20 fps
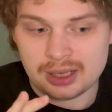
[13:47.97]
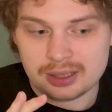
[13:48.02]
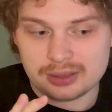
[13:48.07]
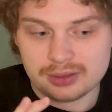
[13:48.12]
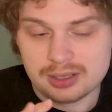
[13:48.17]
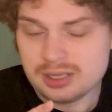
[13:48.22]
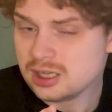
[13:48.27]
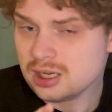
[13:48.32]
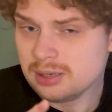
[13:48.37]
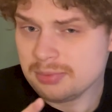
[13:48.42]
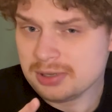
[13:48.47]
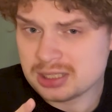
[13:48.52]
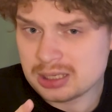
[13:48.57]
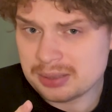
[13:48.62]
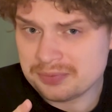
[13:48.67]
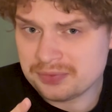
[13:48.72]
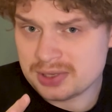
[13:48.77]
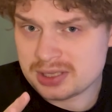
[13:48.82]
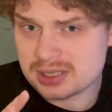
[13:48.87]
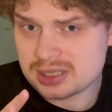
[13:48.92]
This can be
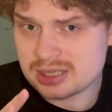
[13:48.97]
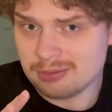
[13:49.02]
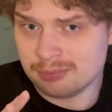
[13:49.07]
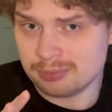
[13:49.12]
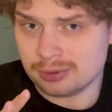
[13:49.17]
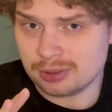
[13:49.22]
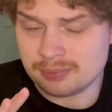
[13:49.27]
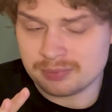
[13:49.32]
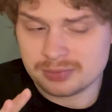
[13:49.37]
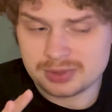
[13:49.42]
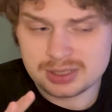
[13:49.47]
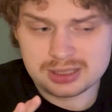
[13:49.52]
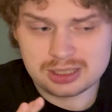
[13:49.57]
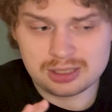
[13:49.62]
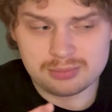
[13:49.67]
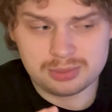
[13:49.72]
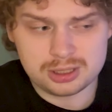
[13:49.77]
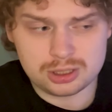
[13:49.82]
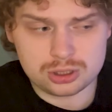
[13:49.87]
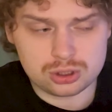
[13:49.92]
something simple. This
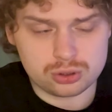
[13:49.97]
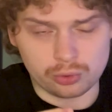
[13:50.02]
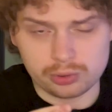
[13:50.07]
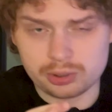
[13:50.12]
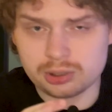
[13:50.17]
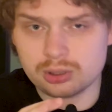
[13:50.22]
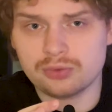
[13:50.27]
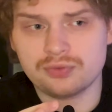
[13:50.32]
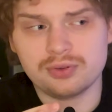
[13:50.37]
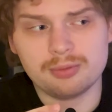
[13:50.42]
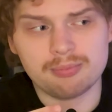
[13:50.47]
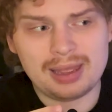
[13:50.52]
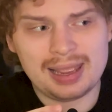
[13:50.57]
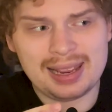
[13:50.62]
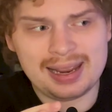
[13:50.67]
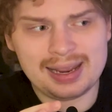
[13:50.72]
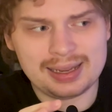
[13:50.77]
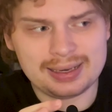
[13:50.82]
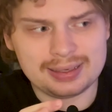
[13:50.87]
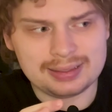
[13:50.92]
can be the story of a
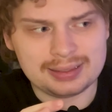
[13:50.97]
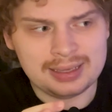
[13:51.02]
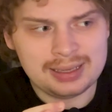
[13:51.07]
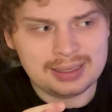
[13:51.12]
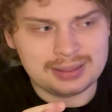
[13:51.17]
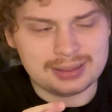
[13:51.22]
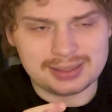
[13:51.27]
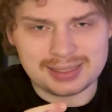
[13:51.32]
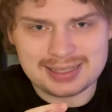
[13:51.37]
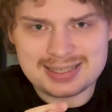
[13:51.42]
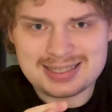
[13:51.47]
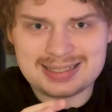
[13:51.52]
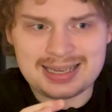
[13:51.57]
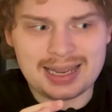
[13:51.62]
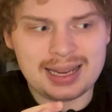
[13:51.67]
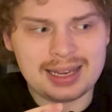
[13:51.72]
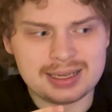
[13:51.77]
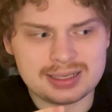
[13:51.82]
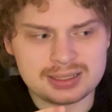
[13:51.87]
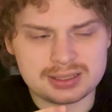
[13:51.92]
man that
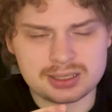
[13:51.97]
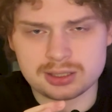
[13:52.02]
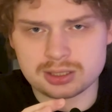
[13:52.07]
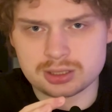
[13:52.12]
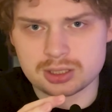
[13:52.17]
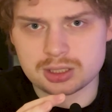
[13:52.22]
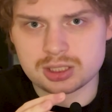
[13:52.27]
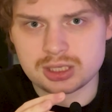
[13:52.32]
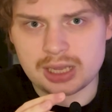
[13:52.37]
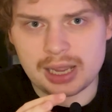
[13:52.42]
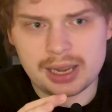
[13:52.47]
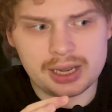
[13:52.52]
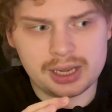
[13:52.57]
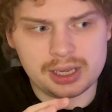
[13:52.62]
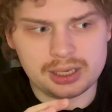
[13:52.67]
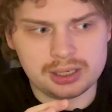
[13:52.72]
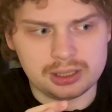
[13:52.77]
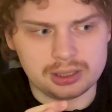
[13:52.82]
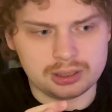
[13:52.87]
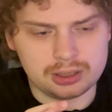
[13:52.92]
ascends in
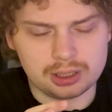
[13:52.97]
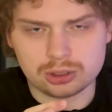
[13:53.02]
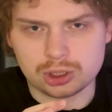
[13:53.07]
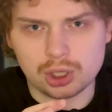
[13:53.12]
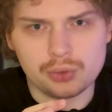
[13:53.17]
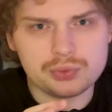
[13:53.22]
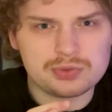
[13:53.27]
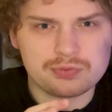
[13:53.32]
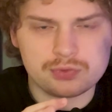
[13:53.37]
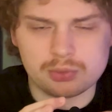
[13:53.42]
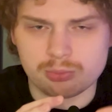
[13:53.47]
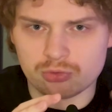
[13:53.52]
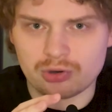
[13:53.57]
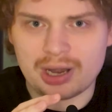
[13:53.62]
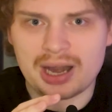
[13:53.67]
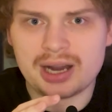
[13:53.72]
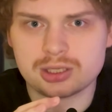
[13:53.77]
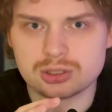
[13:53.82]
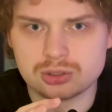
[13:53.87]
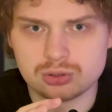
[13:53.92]
society, that goes from
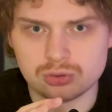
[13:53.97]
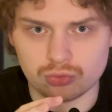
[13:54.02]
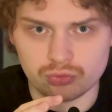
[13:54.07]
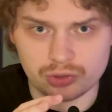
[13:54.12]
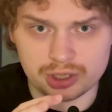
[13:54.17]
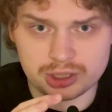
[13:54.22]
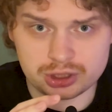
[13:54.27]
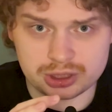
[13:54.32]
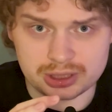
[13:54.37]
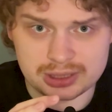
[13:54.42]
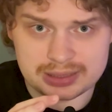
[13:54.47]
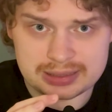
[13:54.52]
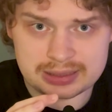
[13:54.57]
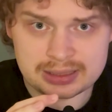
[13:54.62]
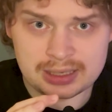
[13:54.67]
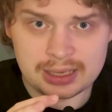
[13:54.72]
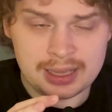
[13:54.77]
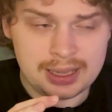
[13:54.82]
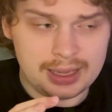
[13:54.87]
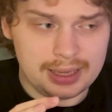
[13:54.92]
rags to riches
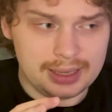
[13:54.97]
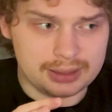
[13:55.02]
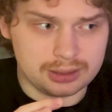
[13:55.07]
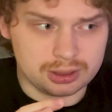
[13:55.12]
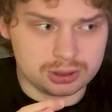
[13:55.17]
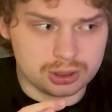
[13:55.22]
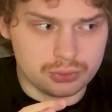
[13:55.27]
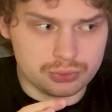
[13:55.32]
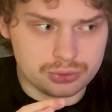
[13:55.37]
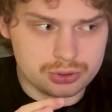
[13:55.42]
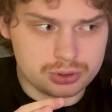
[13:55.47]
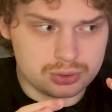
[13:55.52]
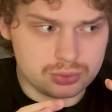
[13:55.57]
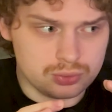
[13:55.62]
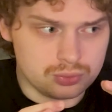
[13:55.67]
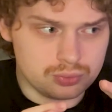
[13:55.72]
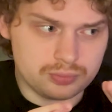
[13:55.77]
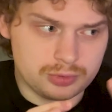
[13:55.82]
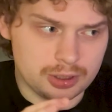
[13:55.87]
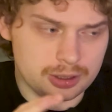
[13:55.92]
and goes
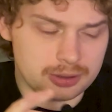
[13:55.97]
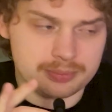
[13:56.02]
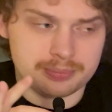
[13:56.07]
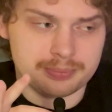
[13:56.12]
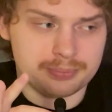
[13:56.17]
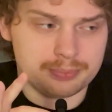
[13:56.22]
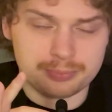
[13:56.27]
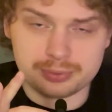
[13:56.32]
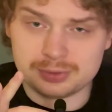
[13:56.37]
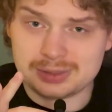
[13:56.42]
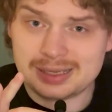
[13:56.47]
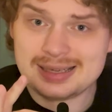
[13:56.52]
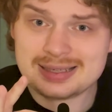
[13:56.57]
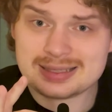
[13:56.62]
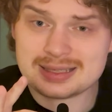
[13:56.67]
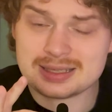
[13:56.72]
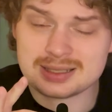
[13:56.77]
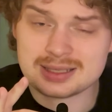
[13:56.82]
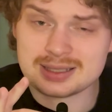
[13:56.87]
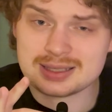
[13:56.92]
to the
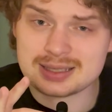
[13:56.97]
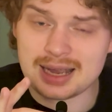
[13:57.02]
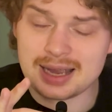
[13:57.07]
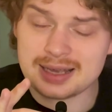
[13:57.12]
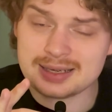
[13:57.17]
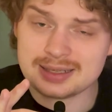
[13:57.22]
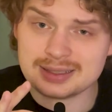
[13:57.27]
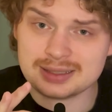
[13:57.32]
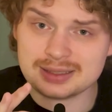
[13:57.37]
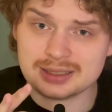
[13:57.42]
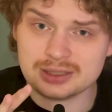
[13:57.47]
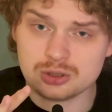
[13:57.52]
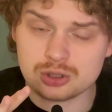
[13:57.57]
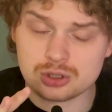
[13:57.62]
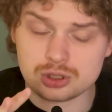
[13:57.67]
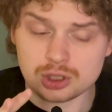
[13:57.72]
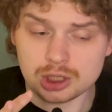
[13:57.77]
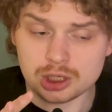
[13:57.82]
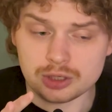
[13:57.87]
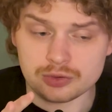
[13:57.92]
place in society that he
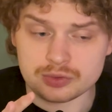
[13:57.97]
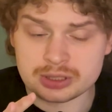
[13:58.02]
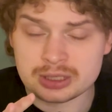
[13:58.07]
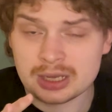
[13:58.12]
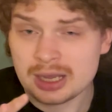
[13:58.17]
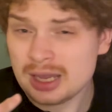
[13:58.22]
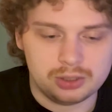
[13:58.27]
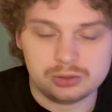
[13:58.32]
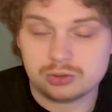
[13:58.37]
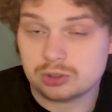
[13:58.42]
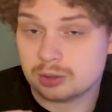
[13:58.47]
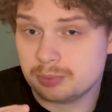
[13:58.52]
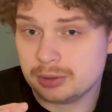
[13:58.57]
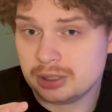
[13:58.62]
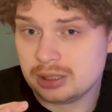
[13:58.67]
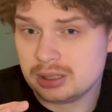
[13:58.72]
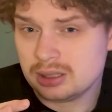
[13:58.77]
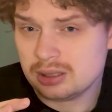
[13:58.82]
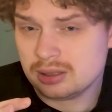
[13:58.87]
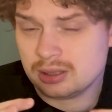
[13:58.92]
deserves. It could
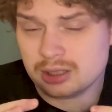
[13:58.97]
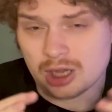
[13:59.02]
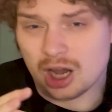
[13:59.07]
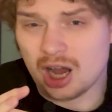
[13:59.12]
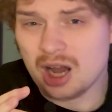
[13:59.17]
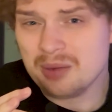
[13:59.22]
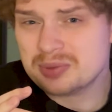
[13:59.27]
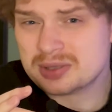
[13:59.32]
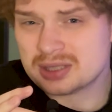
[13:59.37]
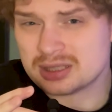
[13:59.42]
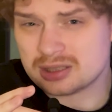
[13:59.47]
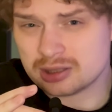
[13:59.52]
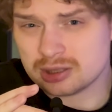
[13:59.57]
be the opposite.